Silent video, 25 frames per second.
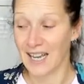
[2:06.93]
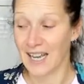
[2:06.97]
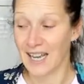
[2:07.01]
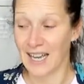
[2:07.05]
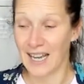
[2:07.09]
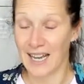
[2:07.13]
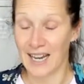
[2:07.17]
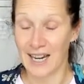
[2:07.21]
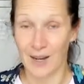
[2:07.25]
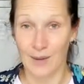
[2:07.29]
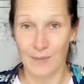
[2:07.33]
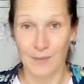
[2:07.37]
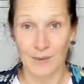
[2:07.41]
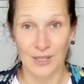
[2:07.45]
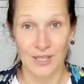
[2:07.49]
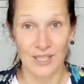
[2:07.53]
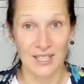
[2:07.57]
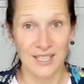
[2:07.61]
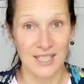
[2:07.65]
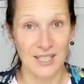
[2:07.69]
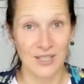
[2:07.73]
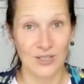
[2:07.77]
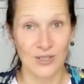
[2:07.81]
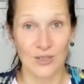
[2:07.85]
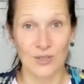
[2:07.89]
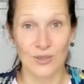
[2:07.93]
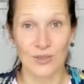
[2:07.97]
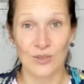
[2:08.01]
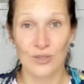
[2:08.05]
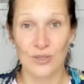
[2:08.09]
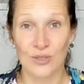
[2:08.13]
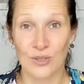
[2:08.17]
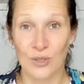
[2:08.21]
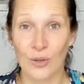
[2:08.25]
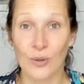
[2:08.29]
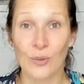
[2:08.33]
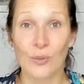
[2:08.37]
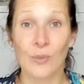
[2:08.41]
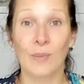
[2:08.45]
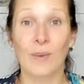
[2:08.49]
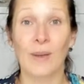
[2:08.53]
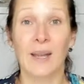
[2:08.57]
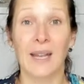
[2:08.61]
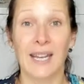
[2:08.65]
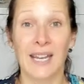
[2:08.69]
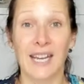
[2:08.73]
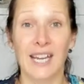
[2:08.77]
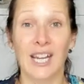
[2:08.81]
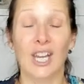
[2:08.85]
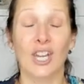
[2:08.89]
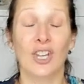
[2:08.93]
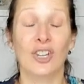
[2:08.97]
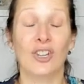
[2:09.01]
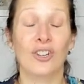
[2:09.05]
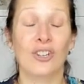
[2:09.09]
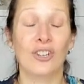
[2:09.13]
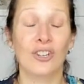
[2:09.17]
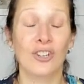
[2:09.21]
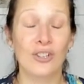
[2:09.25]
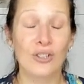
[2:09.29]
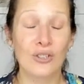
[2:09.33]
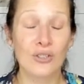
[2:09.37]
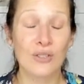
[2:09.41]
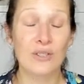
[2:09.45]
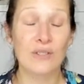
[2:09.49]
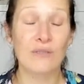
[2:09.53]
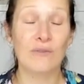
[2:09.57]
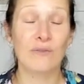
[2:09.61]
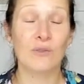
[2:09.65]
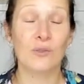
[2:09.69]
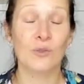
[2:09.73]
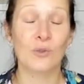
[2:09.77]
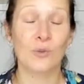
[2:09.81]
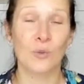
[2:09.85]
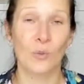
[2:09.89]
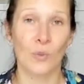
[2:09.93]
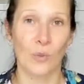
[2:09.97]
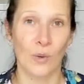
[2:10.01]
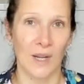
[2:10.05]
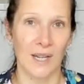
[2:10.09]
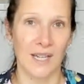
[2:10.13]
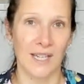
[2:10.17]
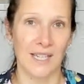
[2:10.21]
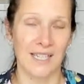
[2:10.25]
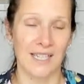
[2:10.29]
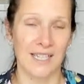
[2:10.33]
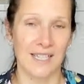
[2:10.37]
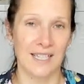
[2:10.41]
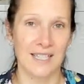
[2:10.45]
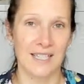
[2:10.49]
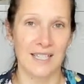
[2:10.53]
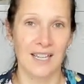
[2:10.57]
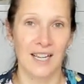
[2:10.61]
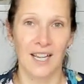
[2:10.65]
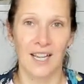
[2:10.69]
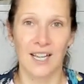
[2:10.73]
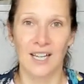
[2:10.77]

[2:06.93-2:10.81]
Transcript: and I'm going to teach you so many useful ways